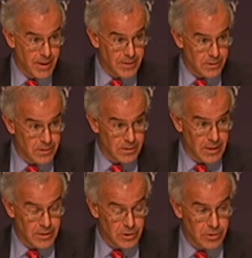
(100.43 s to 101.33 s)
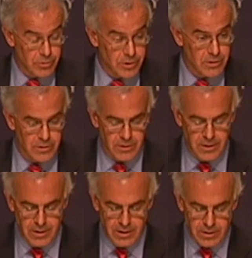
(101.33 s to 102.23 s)
bases and institutions.
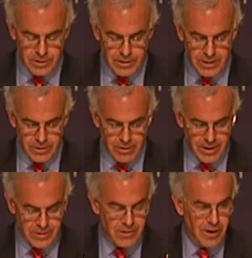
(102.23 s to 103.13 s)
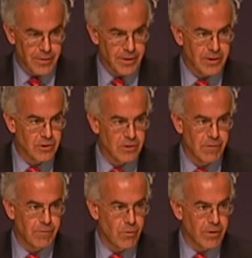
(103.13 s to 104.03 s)
The center has nothing. It's just a
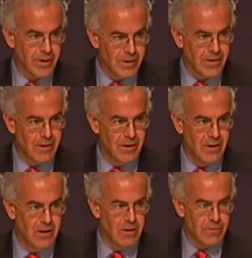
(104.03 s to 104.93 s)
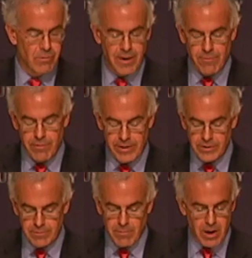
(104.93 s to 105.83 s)
void. For whatever
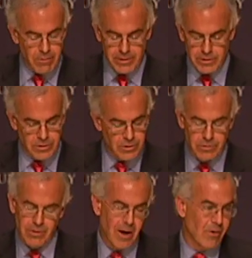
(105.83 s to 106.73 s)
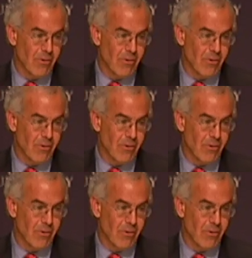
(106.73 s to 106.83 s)
reason, moderates just do not